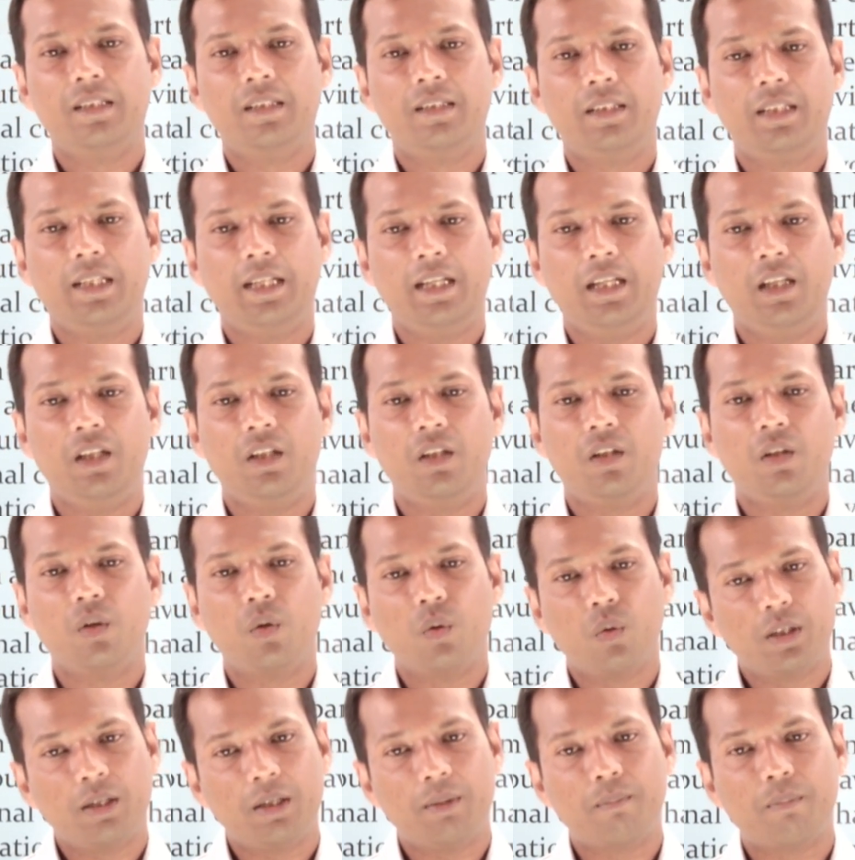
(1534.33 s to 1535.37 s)
they
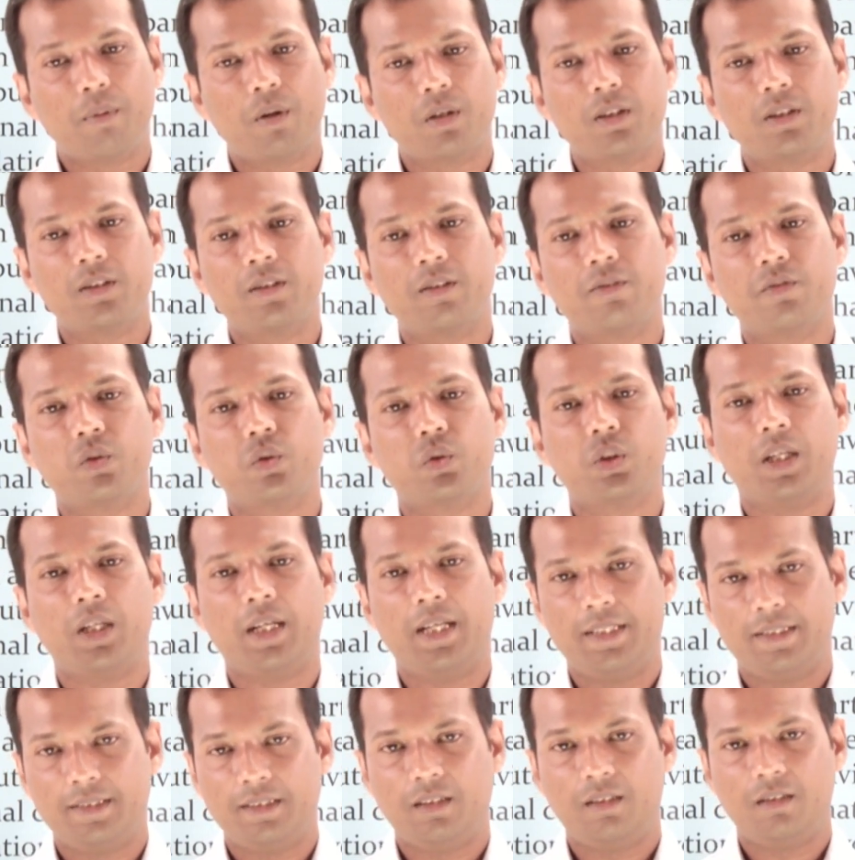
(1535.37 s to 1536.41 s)
know the importance of
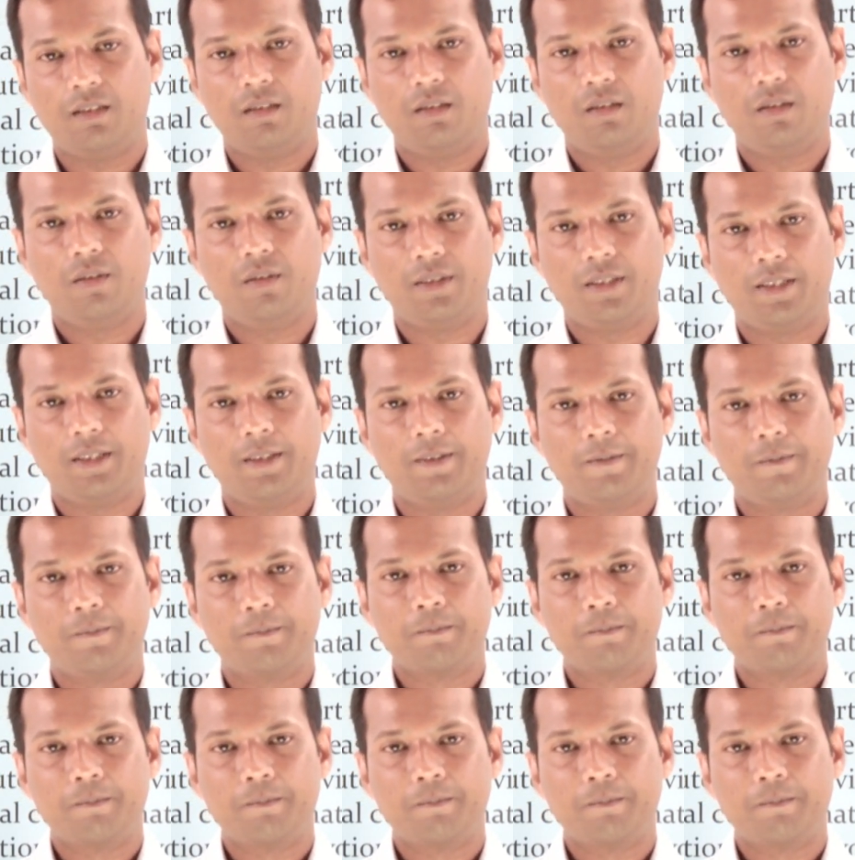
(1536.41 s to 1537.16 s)
socializing. Okay,